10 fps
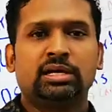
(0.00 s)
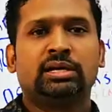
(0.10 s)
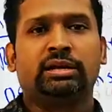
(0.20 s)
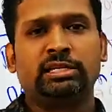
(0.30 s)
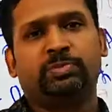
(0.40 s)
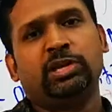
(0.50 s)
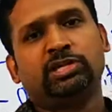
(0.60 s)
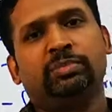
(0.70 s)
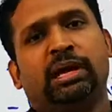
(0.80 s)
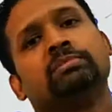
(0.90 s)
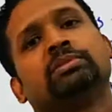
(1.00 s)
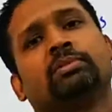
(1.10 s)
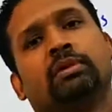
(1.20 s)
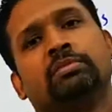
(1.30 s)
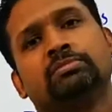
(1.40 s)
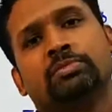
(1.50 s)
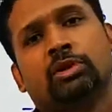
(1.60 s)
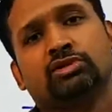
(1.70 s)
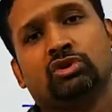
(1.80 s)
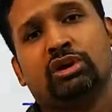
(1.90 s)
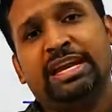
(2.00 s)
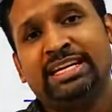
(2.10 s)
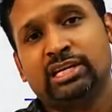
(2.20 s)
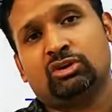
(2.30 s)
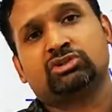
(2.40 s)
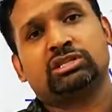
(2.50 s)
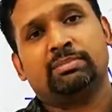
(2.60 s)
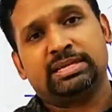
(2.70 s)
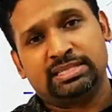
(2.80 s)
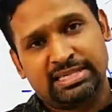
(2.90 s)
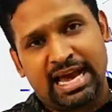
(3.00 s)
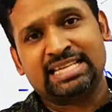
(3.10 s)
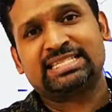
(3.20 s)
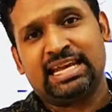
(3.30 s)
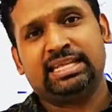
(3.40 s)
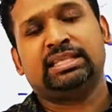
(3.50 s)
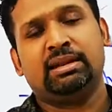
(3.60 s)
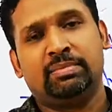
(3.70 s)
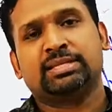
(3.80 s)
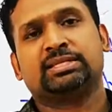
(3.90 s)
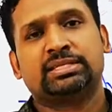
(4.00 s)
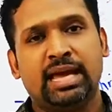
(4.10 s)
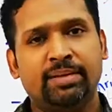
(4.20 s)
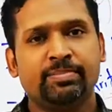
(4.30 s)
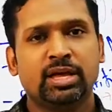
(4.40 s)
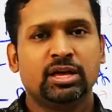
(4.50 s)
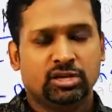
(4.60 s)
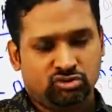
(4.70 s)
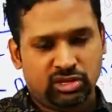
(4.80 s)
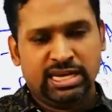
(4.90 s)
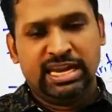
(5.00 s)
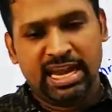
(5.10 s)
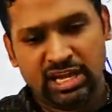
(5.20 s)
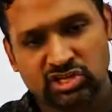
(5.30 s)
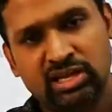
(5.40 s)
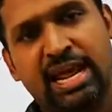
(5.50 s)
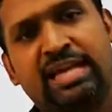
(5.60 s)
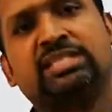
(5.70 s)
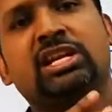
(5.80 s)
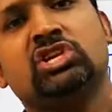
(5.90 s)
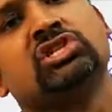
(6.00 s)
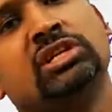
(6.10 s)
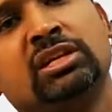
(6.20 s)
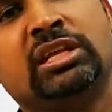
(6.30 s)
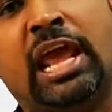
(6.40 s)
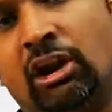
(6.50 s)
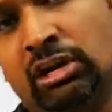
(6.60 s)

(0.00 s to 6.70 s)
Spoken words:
respiration becomes a problem because your intercostal muscles are skeletal muscles there. So inhalation, exhalation cannot